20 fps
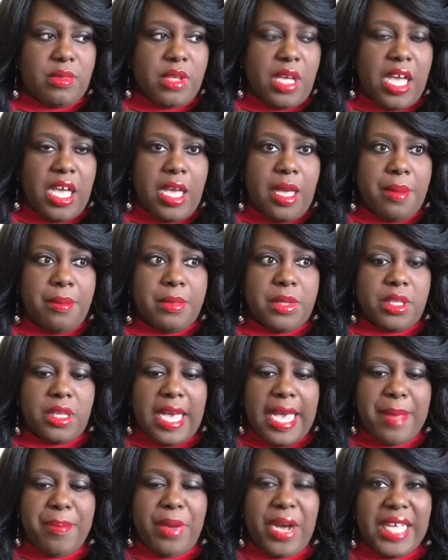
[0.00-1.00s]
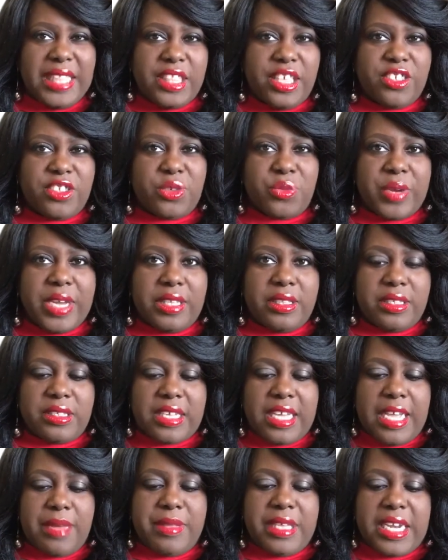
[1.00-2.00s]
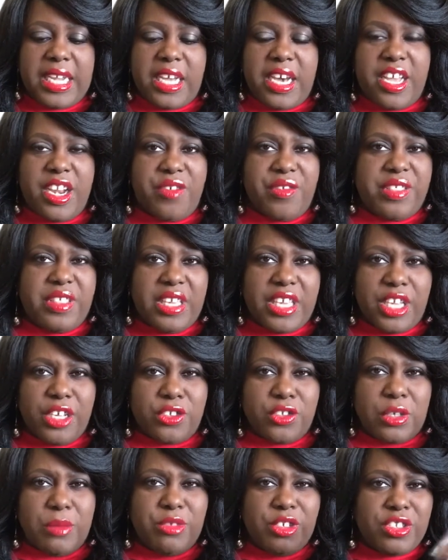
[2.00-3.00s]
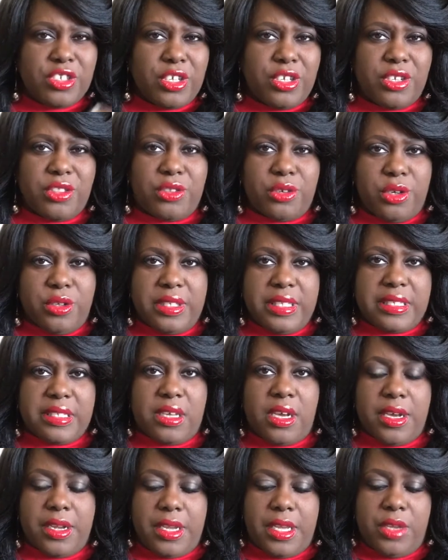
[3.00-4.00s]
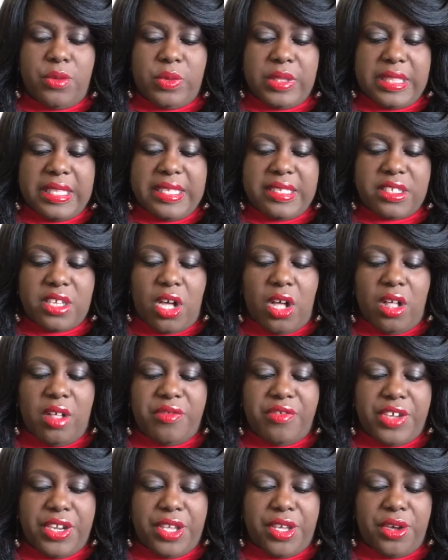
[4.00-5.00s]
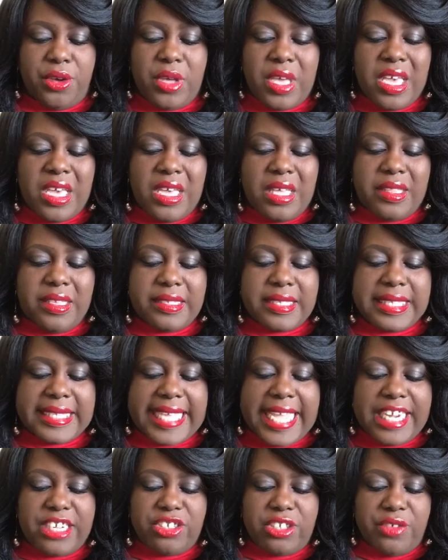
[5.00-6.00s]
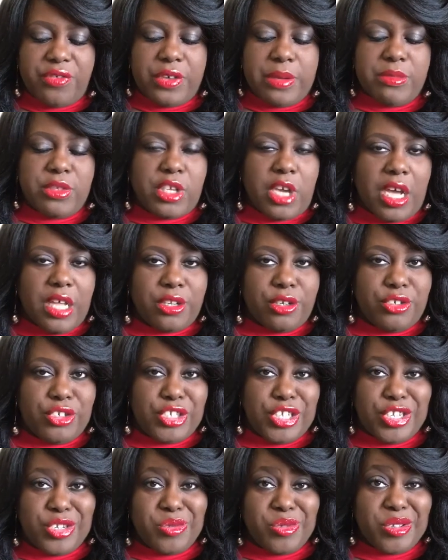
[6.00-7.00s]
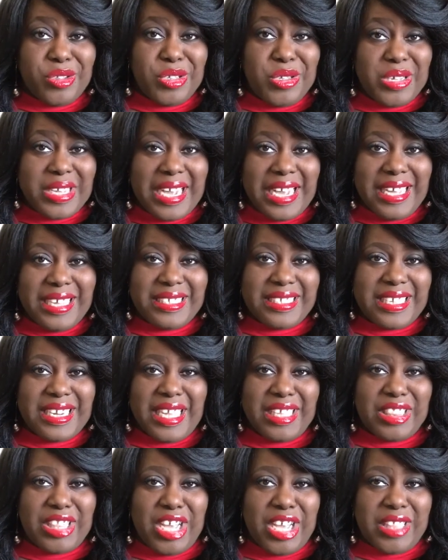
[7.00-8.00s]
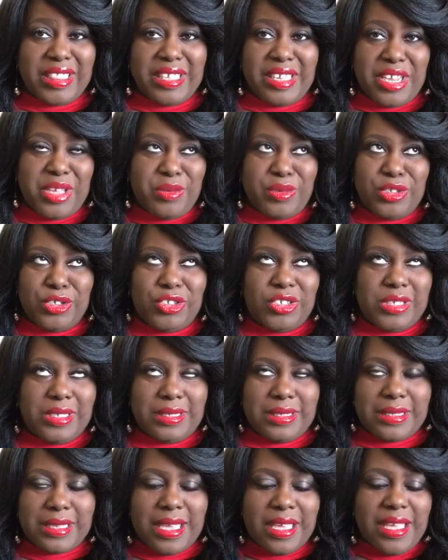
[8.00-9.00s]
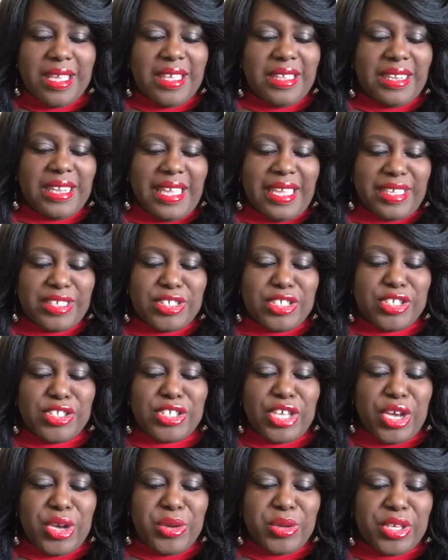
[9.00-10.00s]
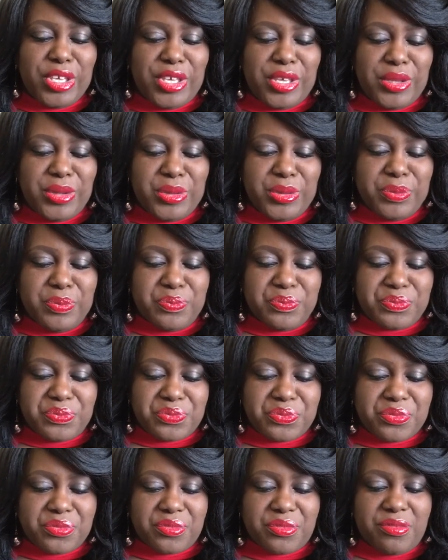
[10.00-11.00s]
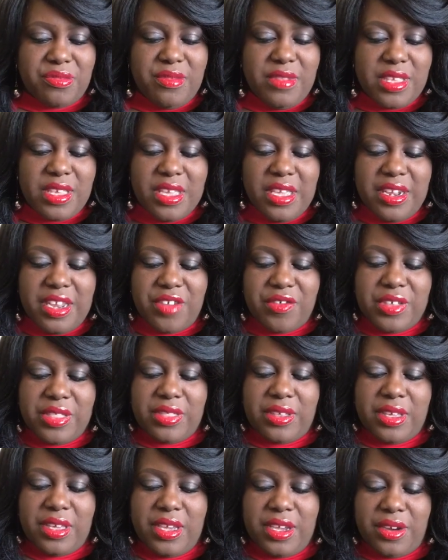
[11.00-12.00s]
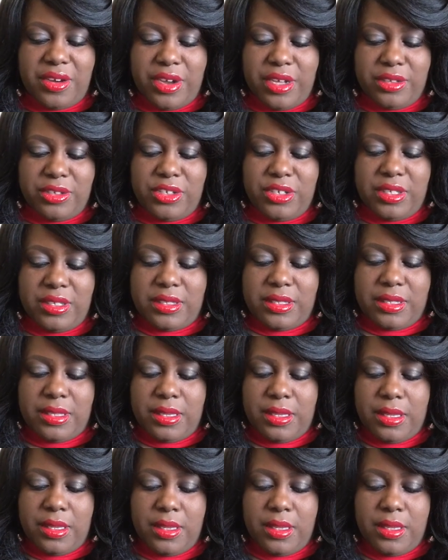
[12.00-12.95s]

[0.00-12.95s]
um, I bought this around the time that I got everything else, so I'm just going to throw this on in with this haul video. This is actually from Dollar General, you guys, and I thought that it was just, like, so cute and everything. Here, I'll just